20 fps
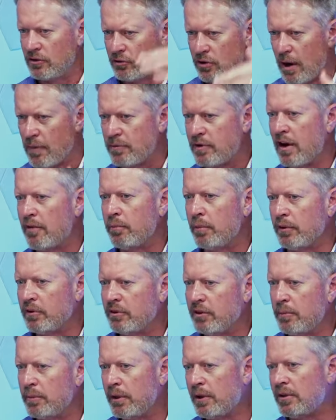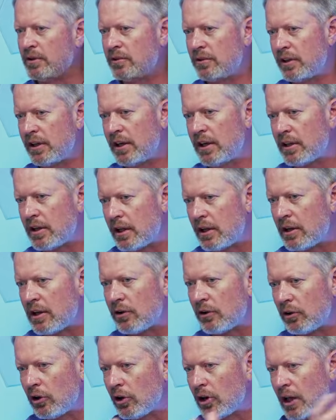drops off precipitously, and then
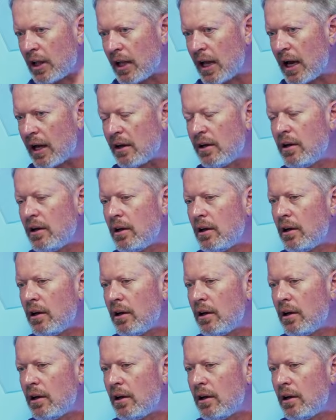you're looking at